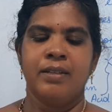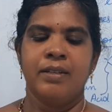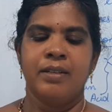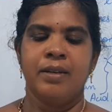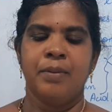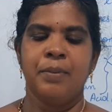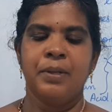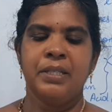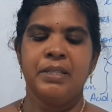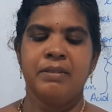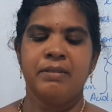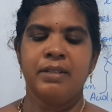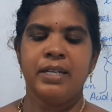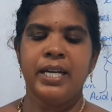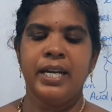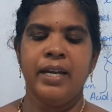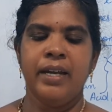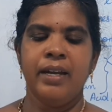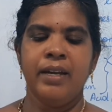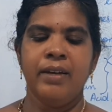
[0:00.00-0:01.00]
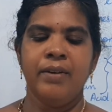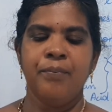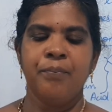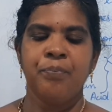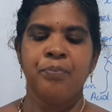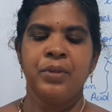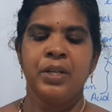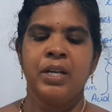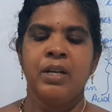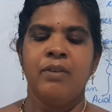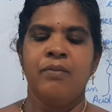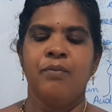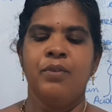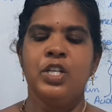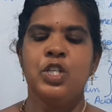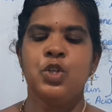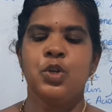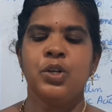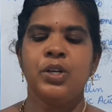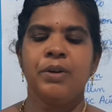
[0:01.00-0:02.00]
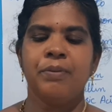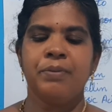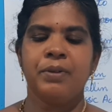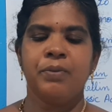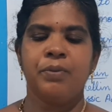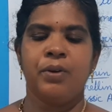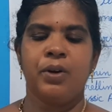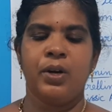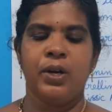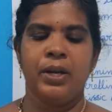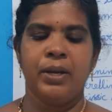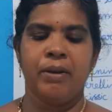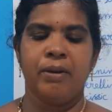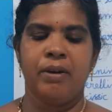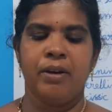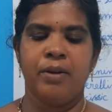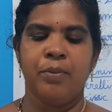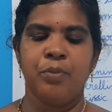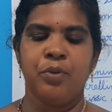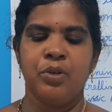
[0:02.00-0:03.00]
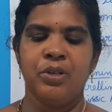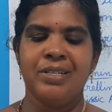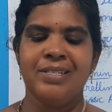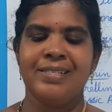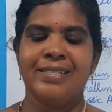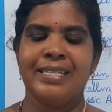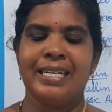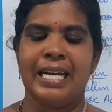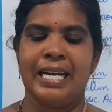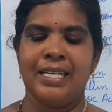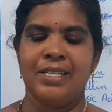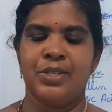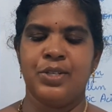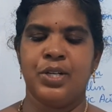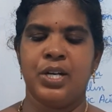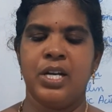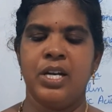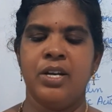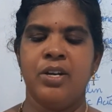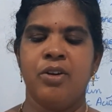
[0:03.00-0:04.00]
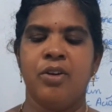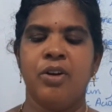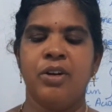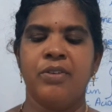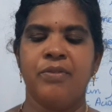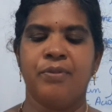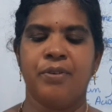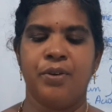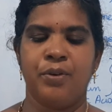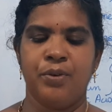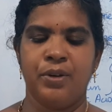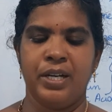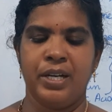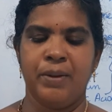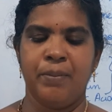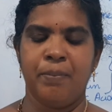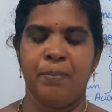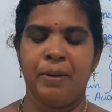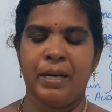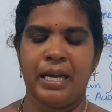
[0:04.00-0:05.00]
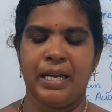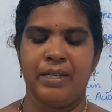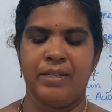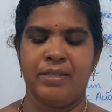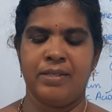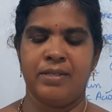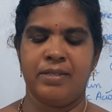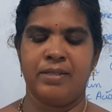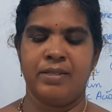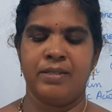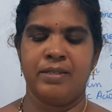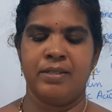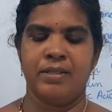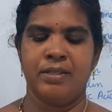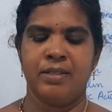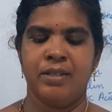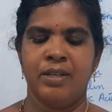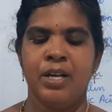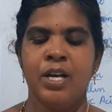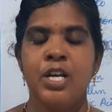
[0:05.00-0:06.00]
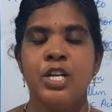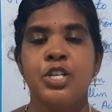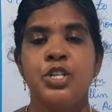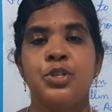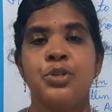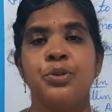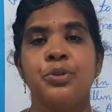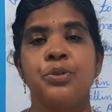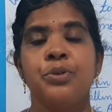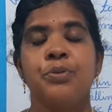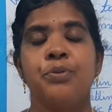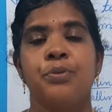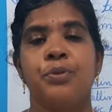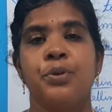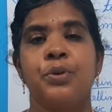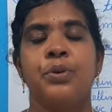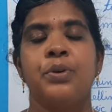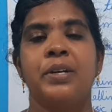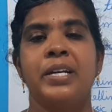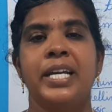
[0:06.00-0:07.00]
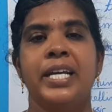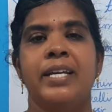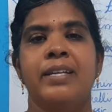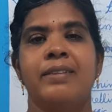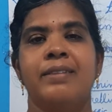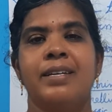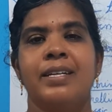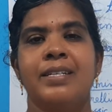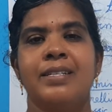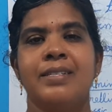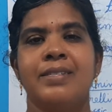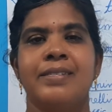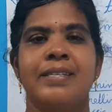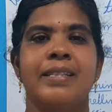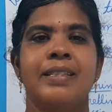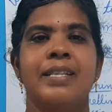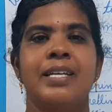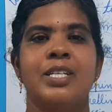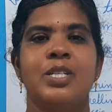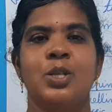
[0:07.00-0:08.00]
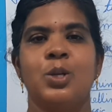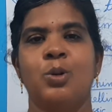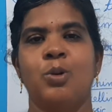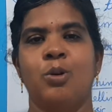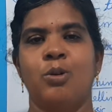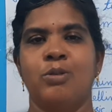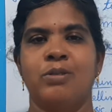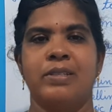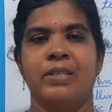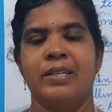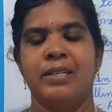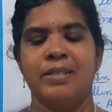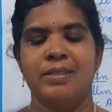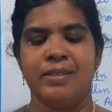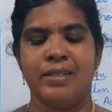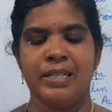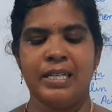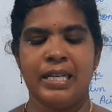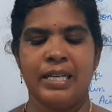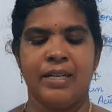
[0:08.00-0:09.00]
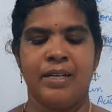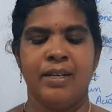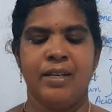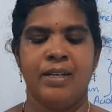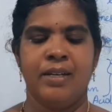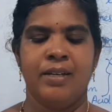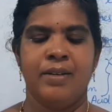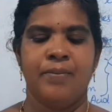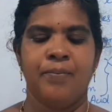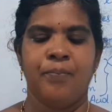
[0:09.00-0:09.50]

Number 3. Which one of the following hormone is naturally not found in plants? 2,4-D. That is synthetic auxin, isn't it?